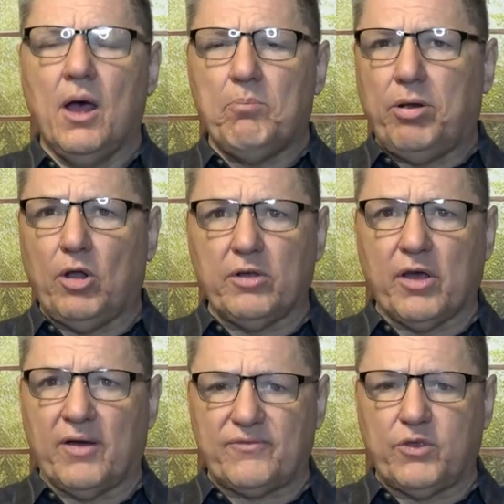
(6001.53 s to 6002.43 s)
pulled
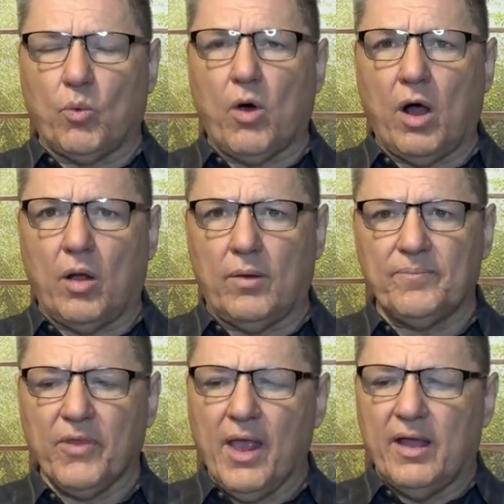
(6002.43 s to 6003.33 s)
off the wall.
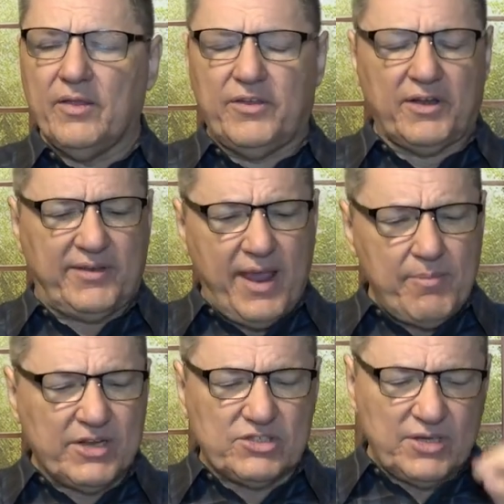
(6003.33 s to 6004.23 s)
The
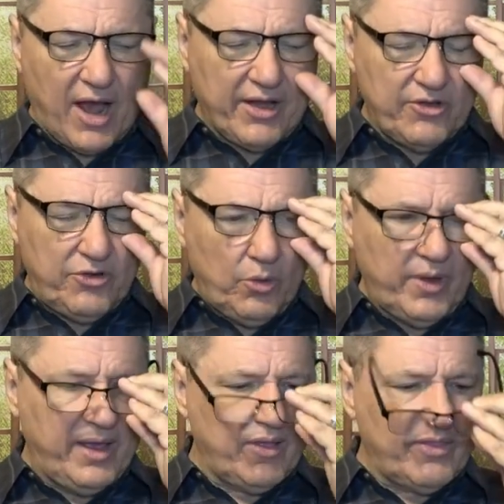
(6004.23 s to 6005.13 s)
demon's not
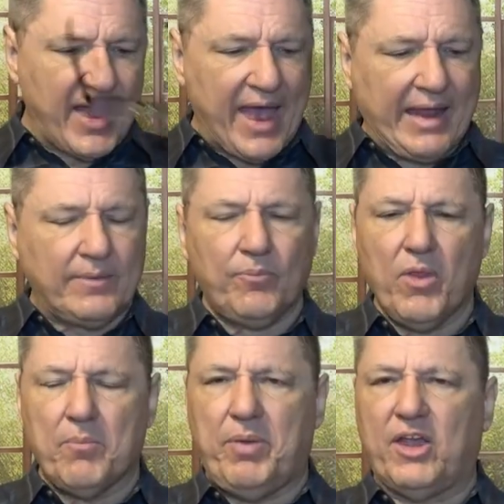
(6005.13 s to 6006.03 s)
doing that
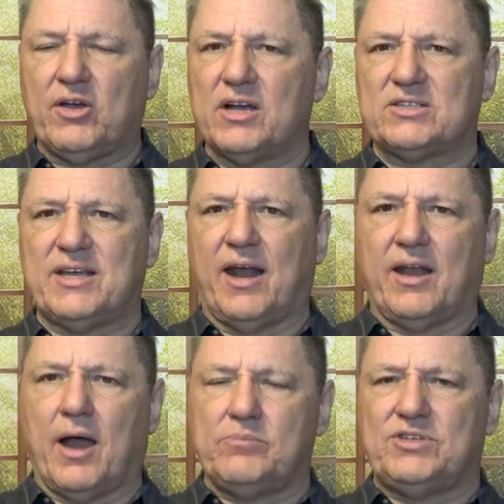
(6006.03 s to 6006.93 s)
because
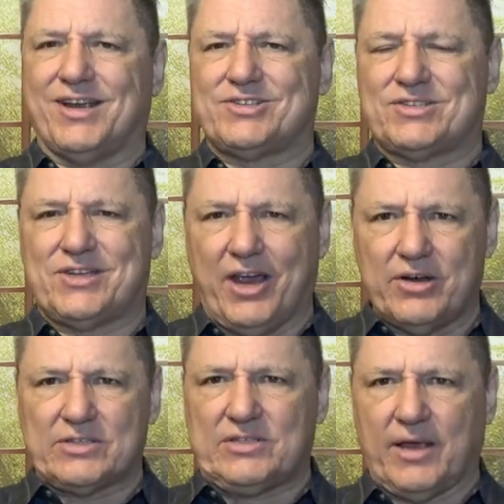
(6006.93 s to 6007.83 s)
that object
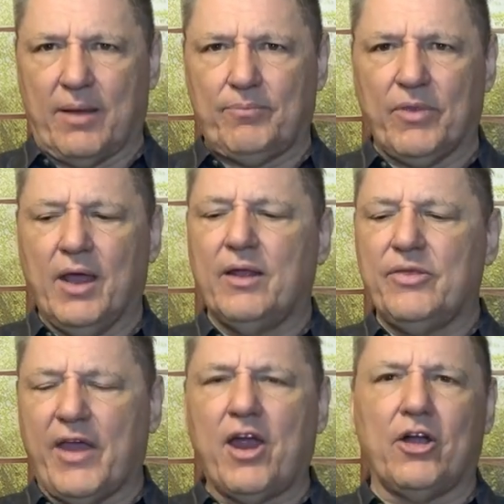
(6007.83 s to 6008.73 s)
scares them.
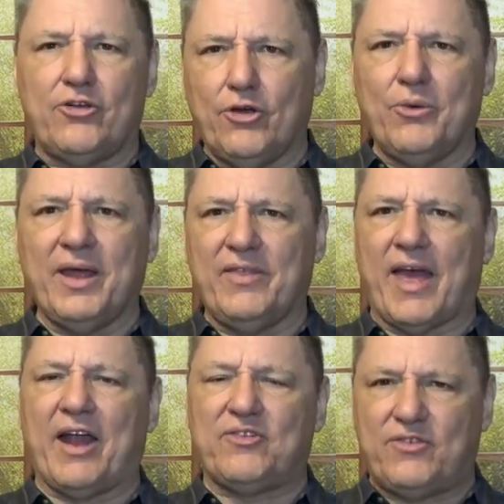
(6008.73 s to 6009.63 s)
They are doing
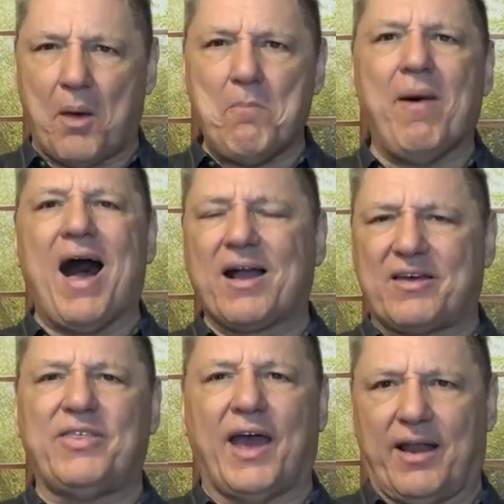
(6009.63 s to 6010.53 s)
that to
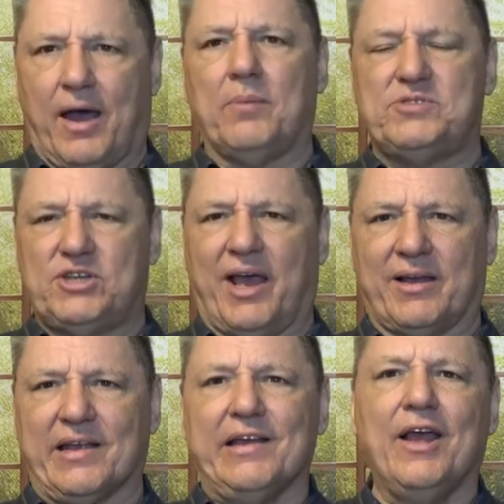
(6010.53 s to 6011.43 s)
mock that
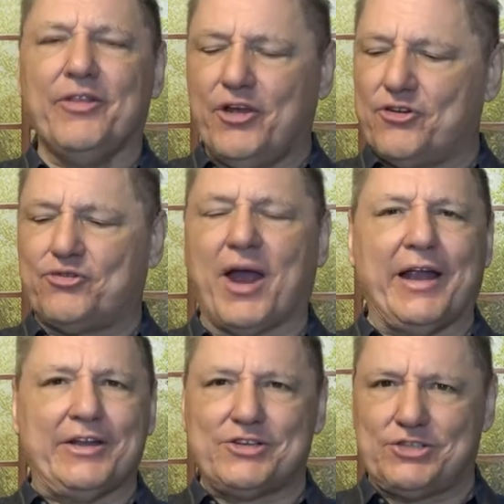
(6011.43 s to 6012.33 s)
object. They're
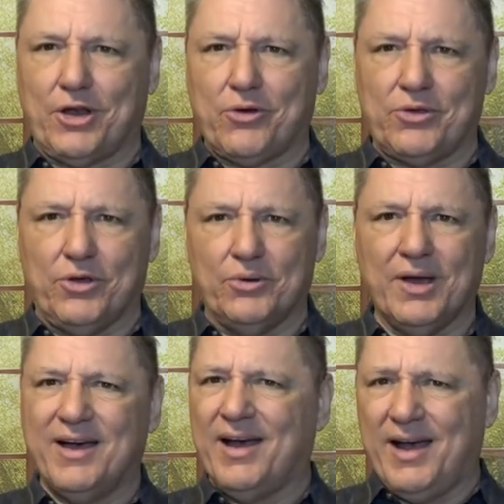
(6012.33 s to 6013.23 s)
trying to show you,
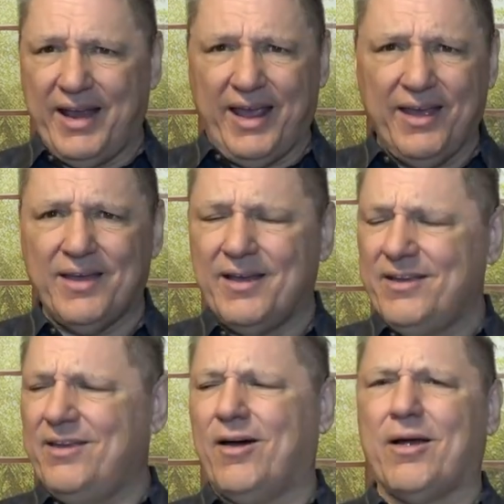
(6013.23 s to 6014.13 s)
honey,
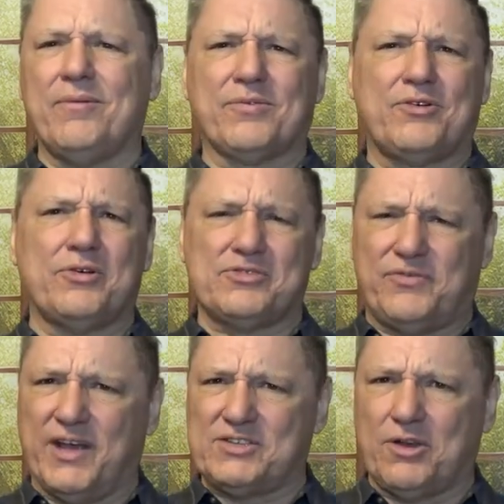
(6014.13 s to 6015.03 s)
your
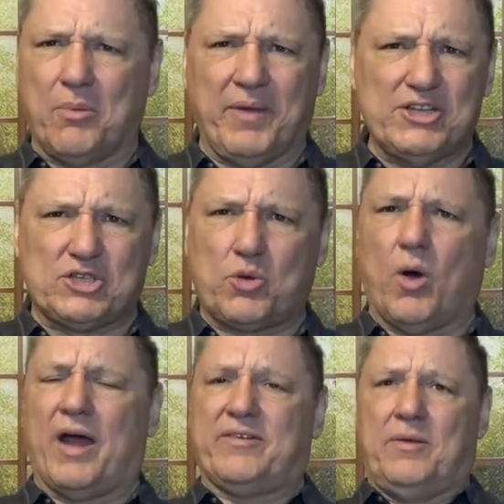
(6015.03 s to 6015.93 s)
crucifix don't mean
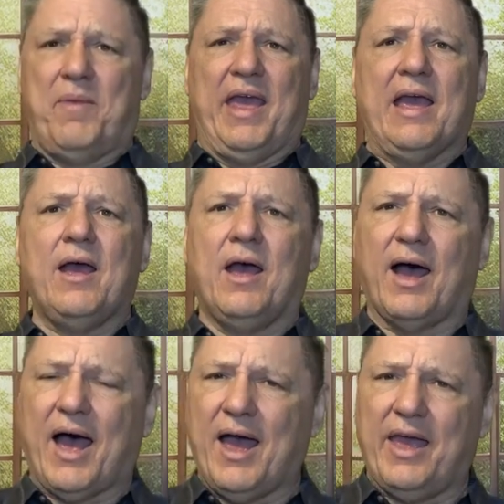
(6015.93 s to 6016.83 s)
squat to me.
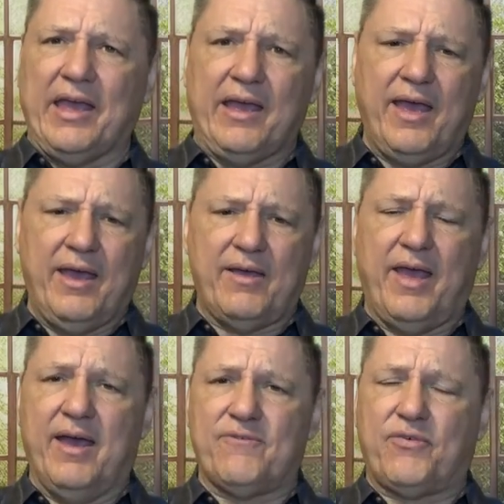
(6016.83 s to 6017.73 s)

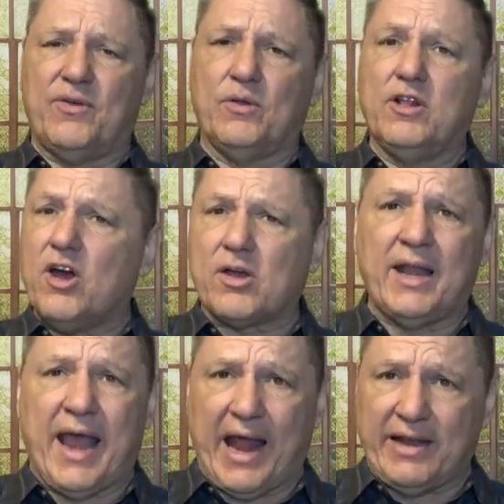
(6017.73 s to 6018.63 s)
If
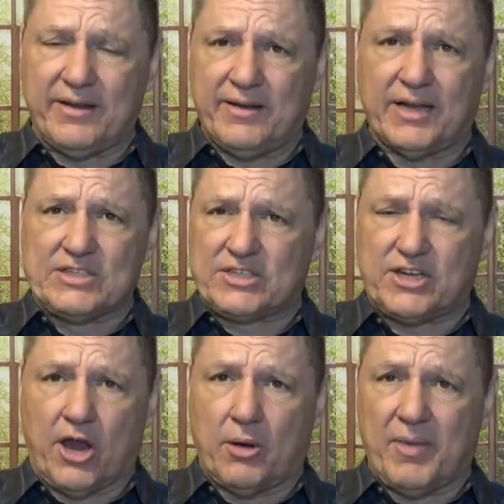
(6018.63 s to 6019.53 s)
looking at it doesn't
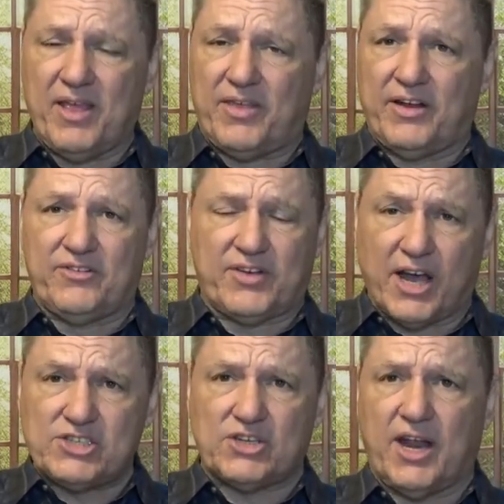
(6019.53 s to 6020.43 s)
scare me, then
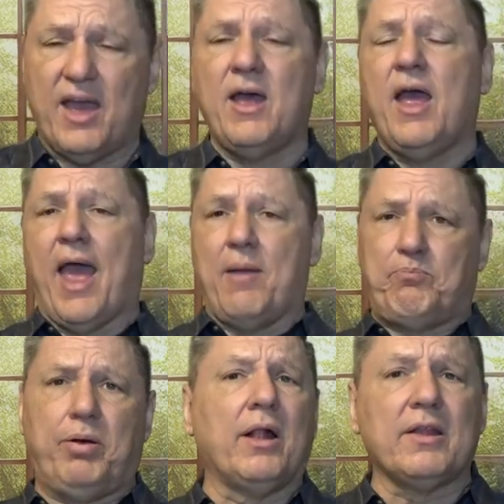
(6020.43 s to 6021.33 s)
touching it
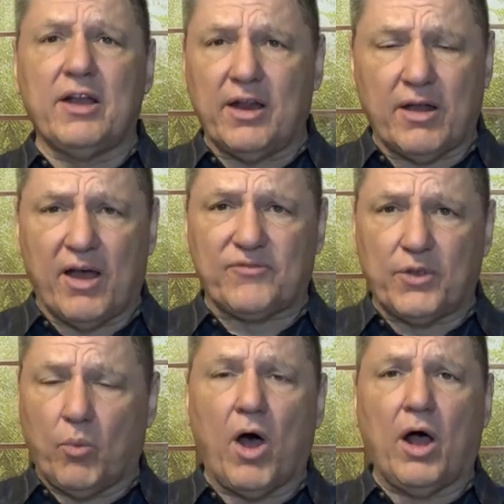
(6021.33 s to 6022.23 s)
and pulling it off
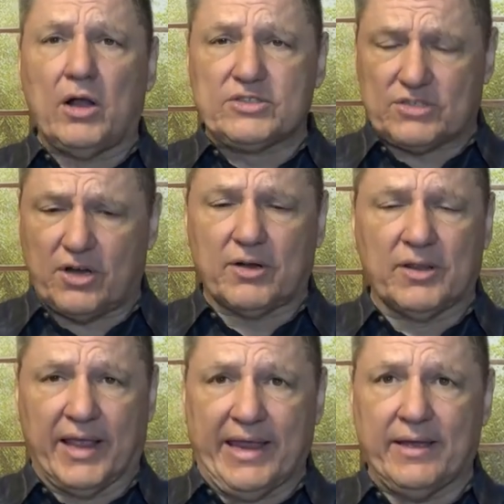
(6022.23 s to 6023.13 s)
the wall
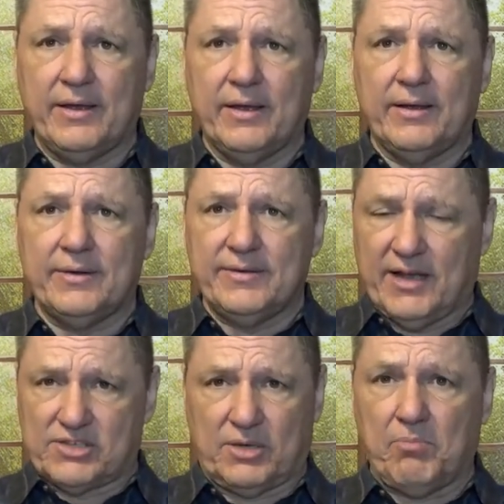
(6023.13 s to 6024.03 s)
certainly
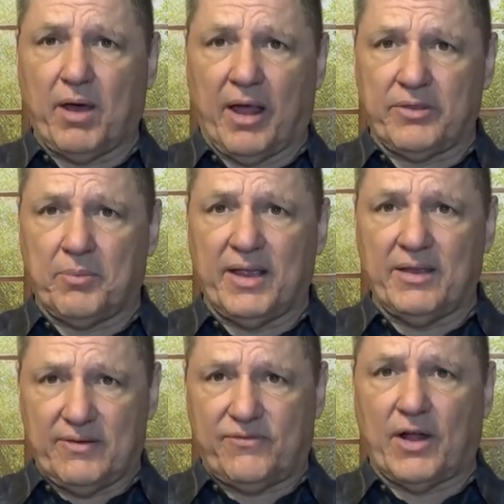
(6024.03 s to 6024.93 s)
doesn't bother
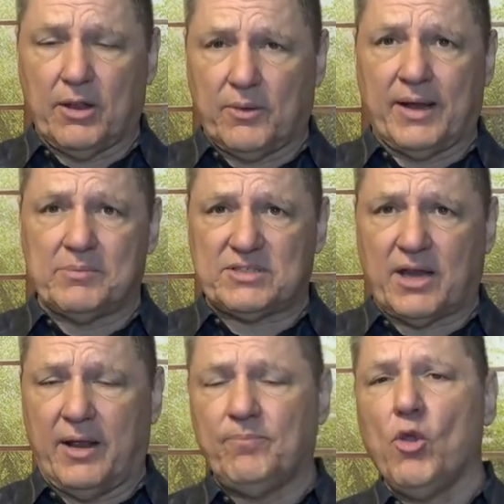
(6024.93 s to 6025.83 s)
me. You follow what I'm
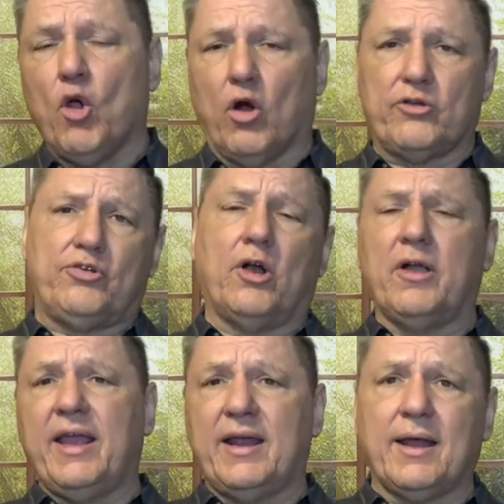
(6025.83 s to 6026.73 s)
saying? Or
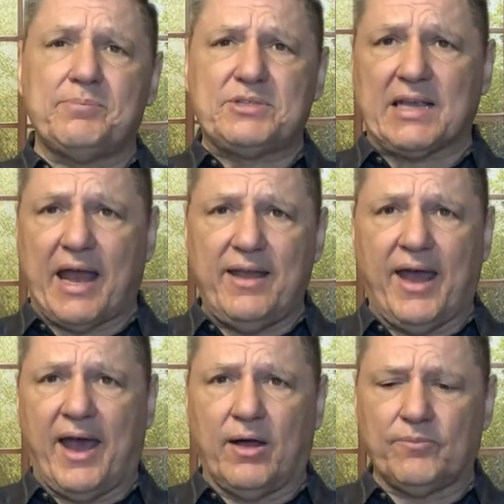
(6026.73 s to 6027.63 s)
turning it upside
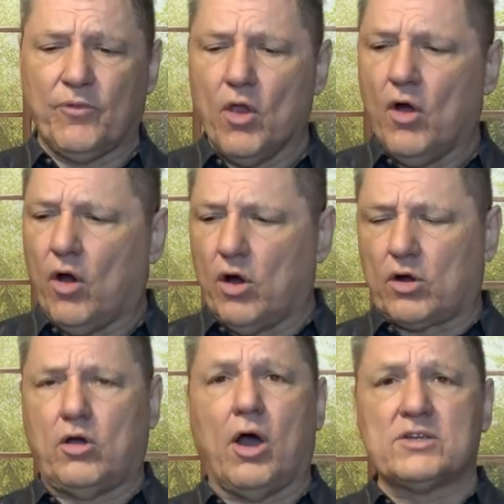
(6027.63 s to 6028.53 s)
down,
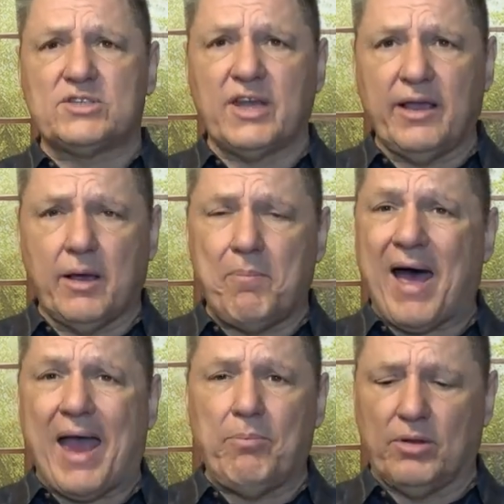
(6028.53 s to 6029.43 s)
or causing a
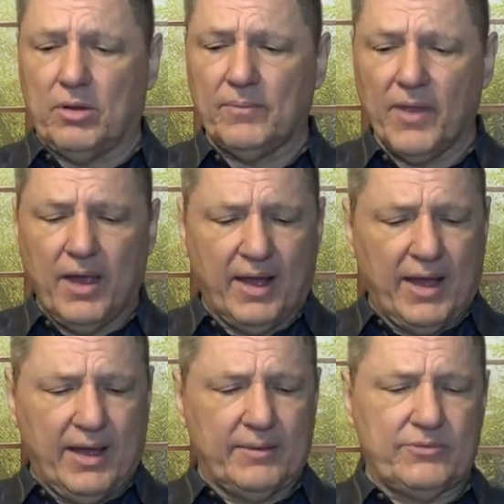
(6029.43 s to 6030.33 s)
Bible
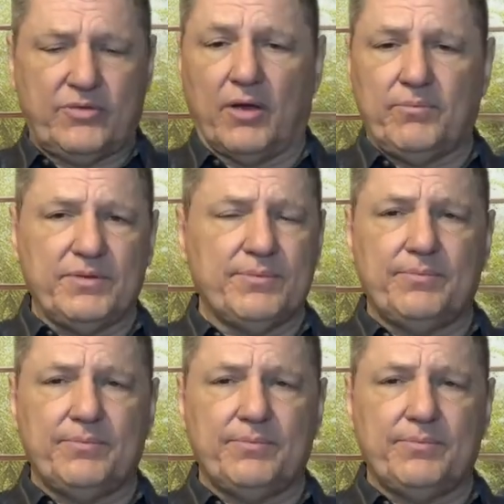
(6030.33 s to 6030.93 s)
uh, to